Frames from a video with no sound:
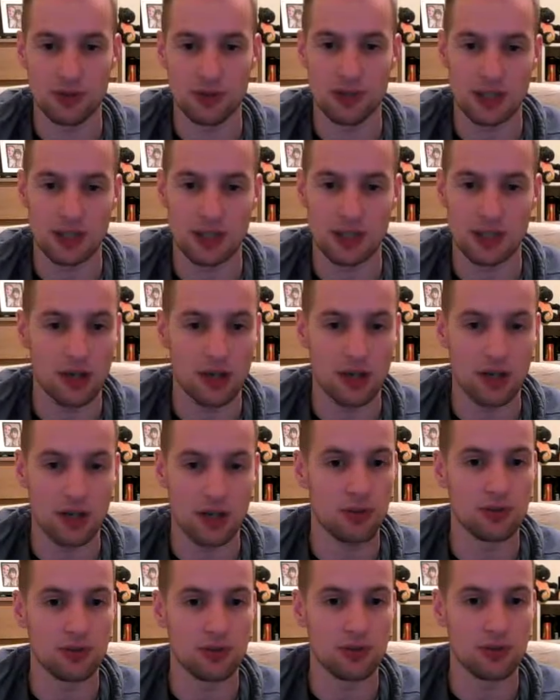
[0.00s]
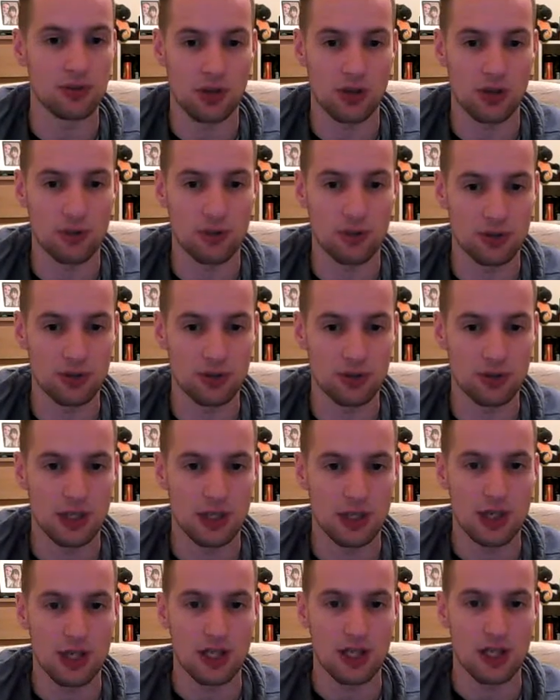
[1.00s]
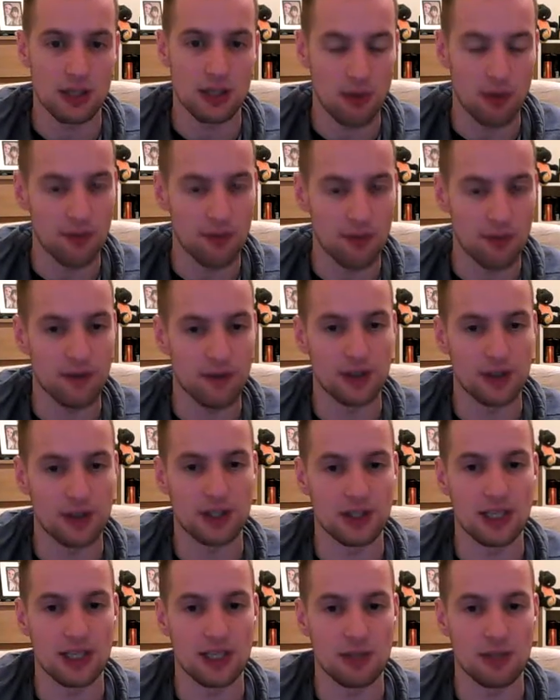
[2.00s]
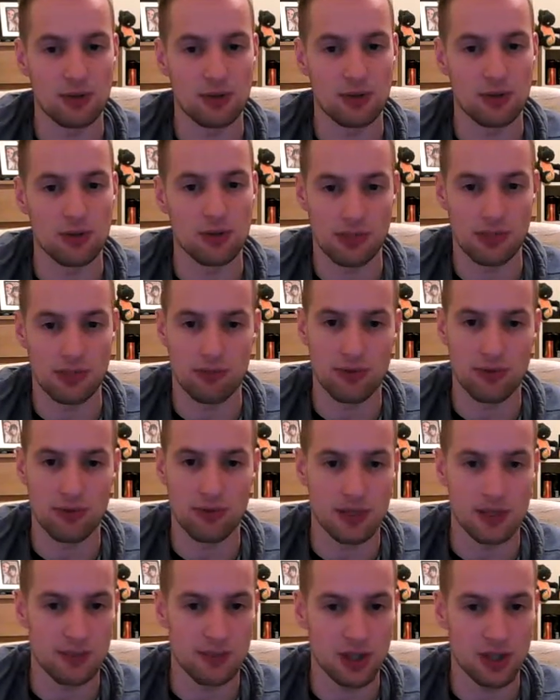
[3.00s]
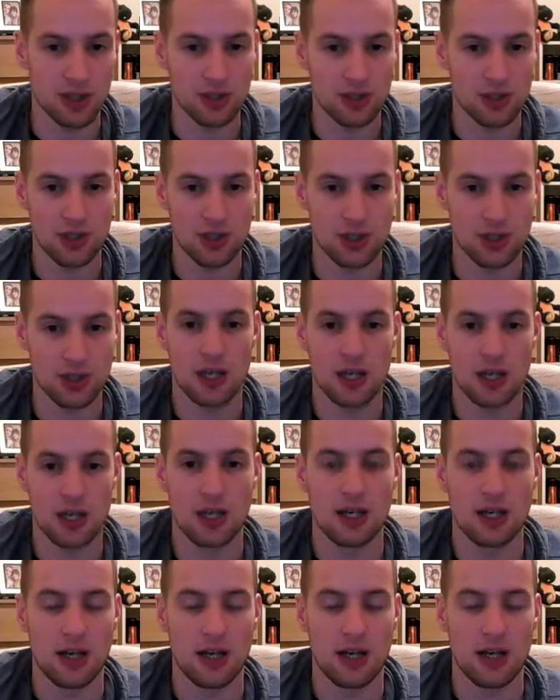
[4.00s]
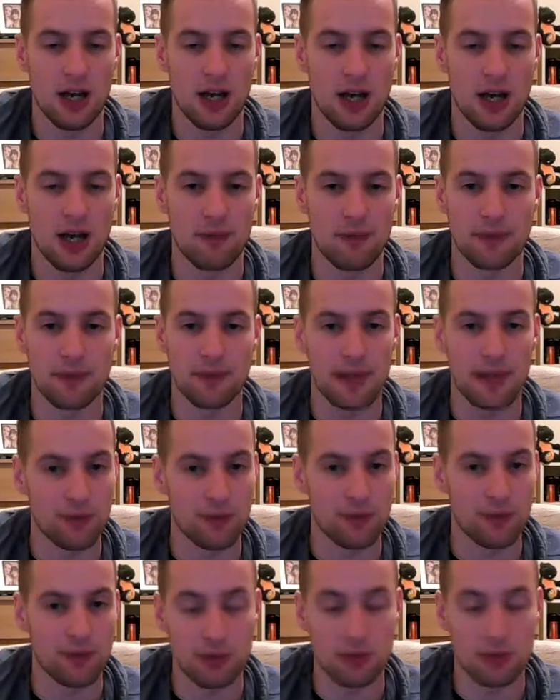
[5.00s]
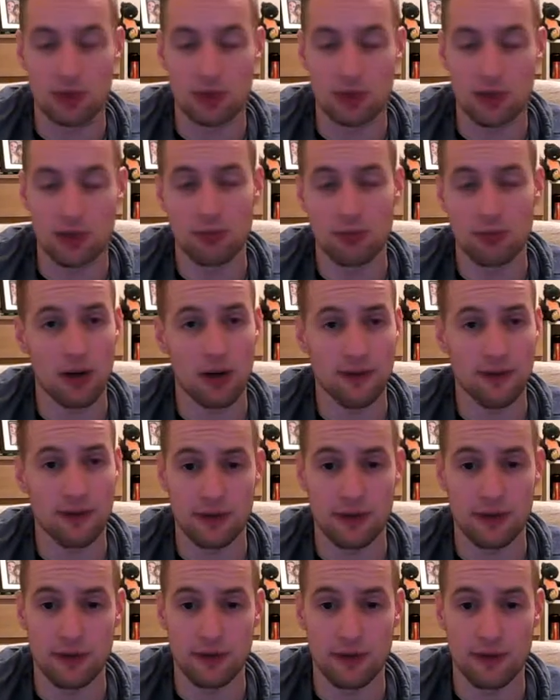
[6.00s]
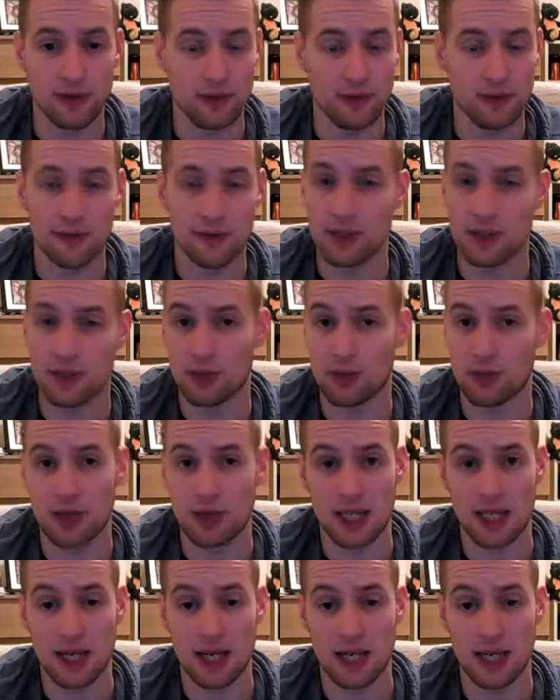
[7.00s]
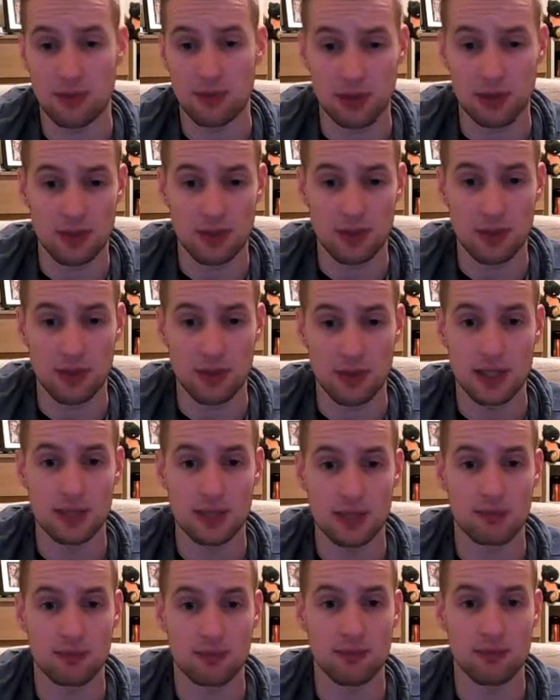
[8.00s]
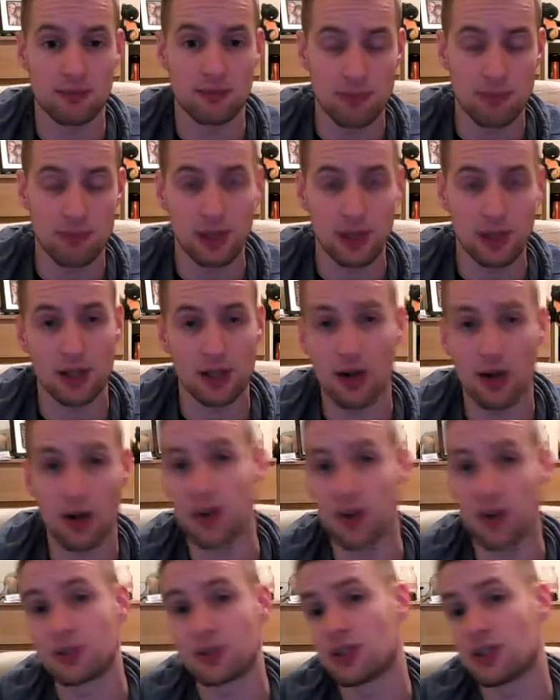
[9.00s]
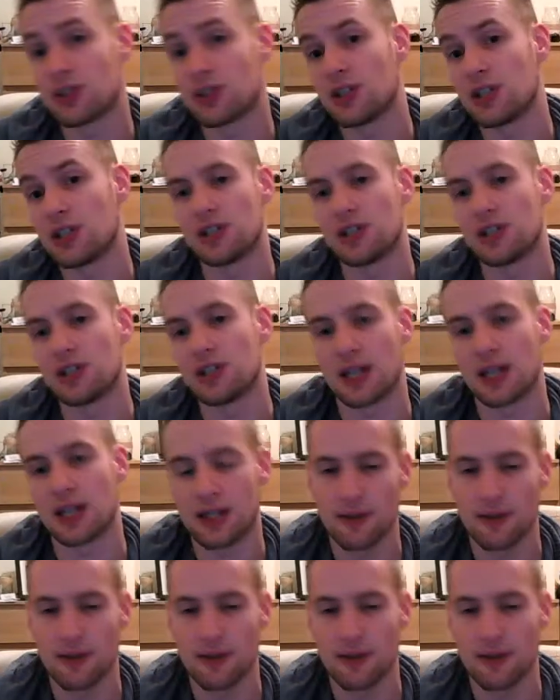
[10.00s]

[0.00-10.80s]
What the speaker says: Now the uncommons and commons you won't find in here because they're pretty much never going to be used apart from your first 15-20 games until you get some better cards in your deck.